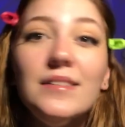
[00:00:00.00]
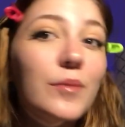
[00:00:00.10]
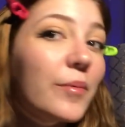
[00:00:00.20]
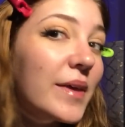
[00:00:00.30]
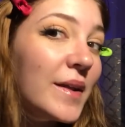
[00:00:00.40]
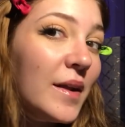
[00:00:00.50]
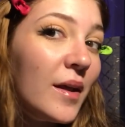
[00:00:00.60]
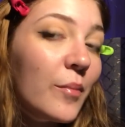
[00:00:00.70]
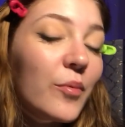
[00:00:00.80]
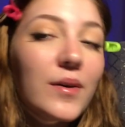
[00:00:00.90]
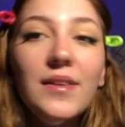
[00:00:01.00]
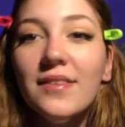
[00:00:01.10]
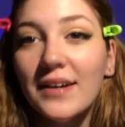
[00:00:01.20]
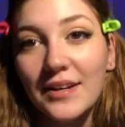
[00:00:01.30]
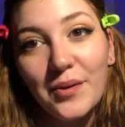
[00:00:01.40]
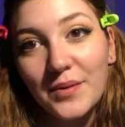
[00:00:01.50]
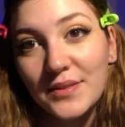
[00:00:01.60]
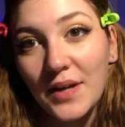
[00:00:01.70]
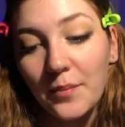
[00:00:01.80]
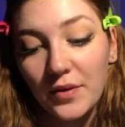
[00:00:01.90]
is what we ended up with. I know it's
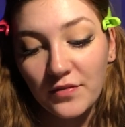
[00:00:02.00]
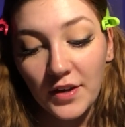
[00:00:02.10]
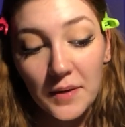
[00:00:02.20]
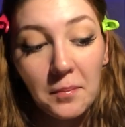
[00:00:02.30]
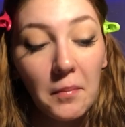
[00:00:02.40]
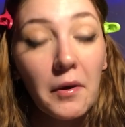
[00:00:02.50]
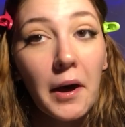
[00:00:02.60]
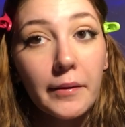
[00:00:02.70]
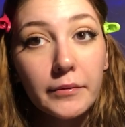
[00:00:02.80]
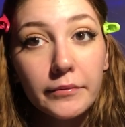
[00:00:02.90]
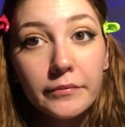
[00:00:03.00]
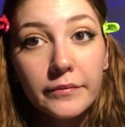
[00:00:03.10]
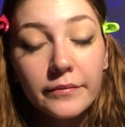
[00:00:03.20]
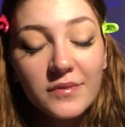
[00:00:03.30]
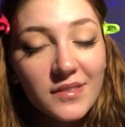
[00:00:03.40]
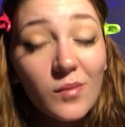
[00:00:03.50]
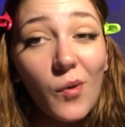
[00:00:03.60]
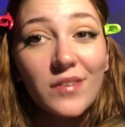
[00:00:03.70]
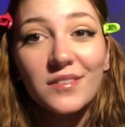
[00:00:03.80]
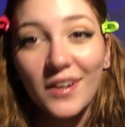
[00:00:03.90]
not perfect, but it's the
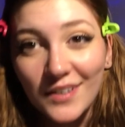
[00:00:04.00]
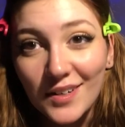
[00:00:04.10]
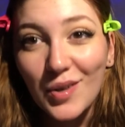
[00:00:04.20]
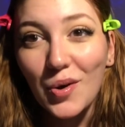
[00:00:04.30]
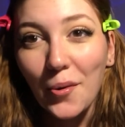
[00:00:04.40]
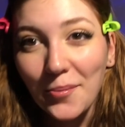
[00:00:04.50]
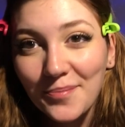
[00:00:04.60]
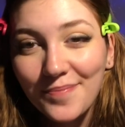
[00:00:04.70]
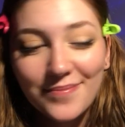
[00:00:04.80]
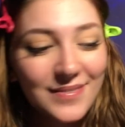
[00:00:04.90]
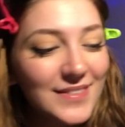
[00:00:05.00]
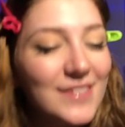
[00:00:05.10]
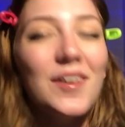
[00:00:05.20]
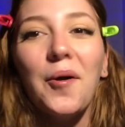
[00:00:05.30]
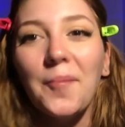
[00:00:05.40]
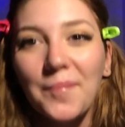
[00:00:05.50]
best I can do. So,